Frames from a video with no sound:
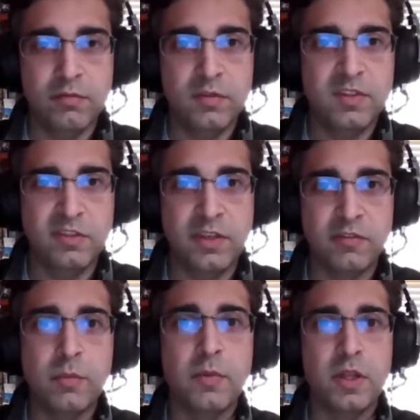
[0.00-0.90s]
just
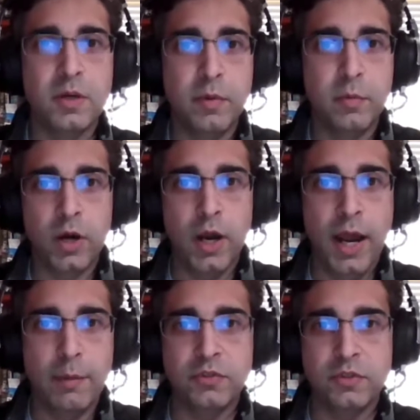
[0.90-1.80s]
gives them a little bit more
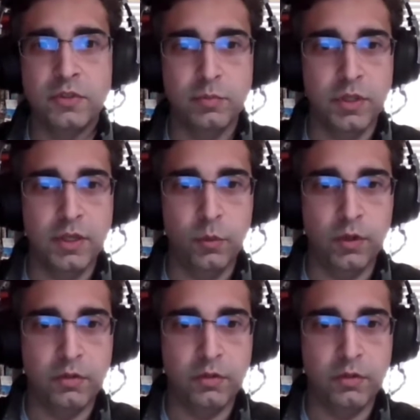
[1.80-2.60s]
option to play with.